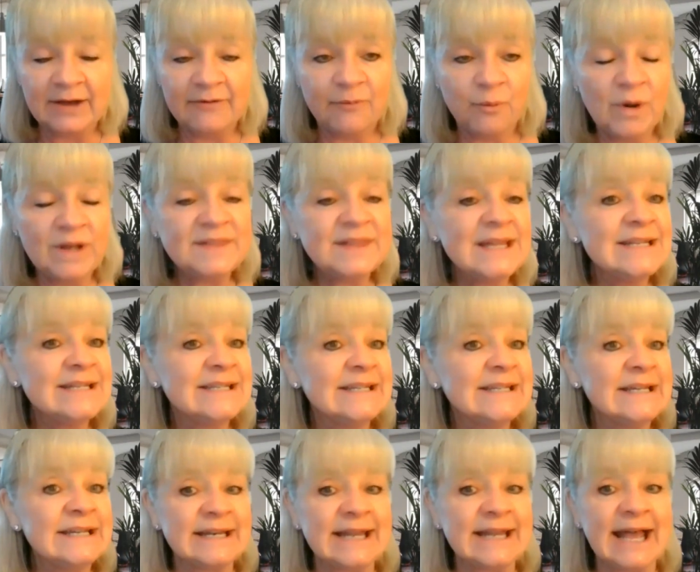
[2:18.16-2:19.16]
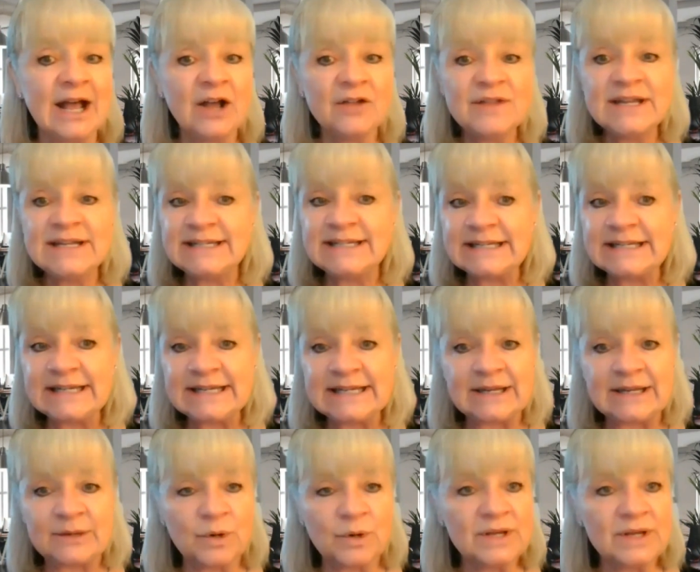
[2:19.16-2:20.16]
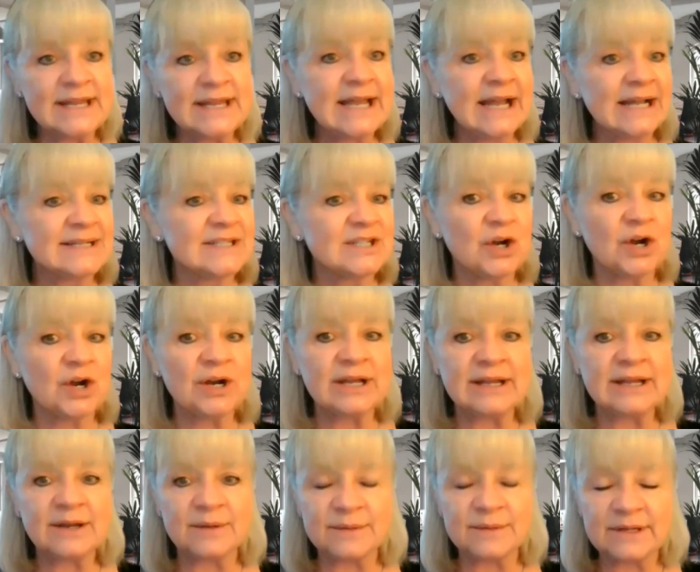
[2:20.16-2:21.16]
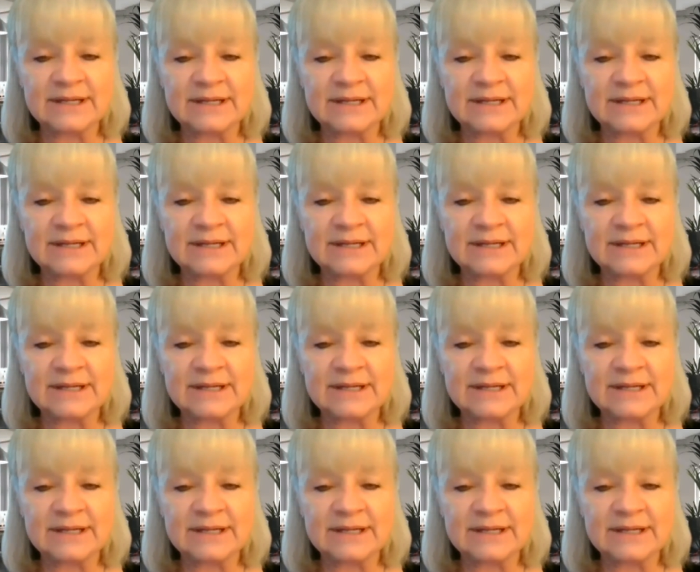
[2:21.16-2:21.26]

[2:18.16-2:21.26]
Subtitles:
of what they did and how they did it and where they got started.